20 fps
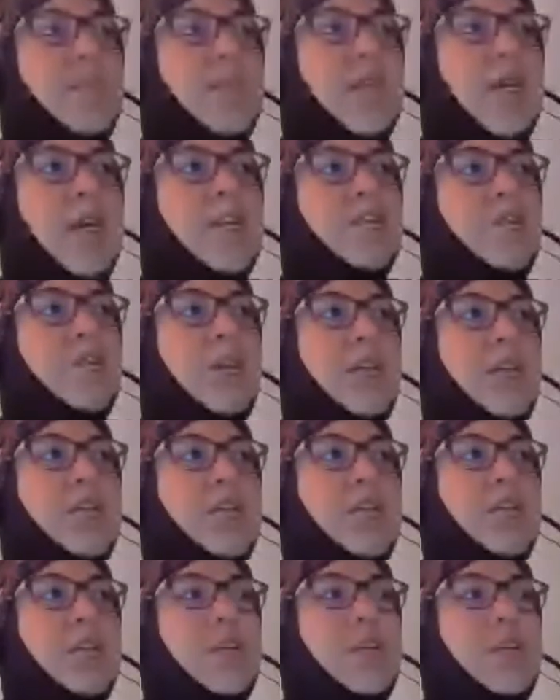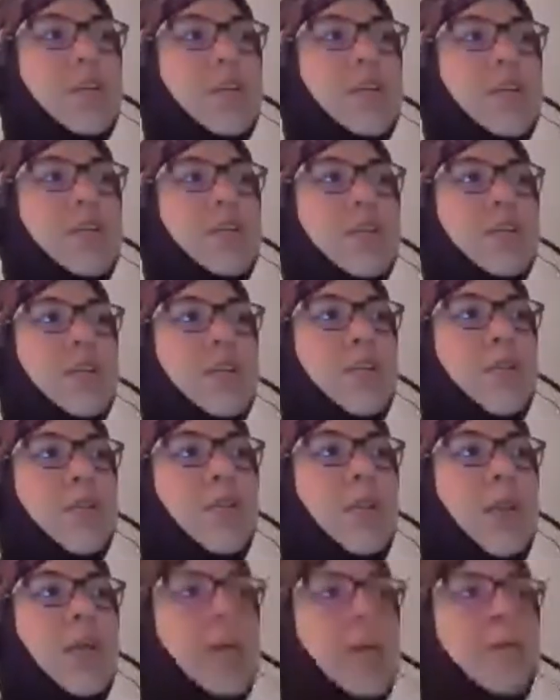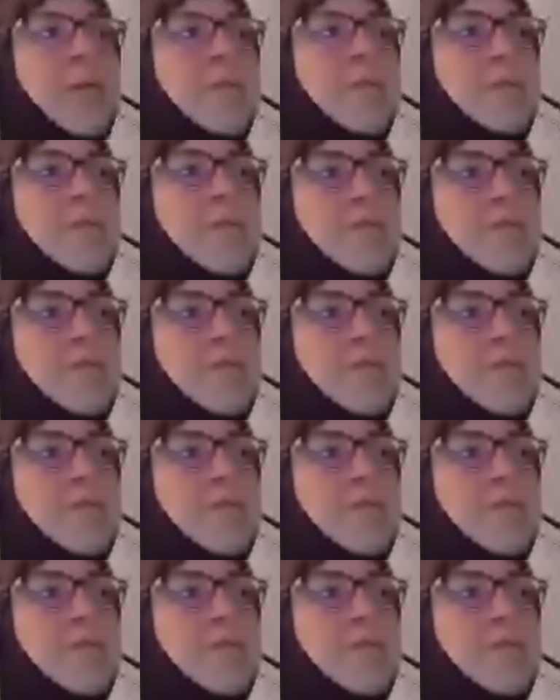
As you can see here, the name.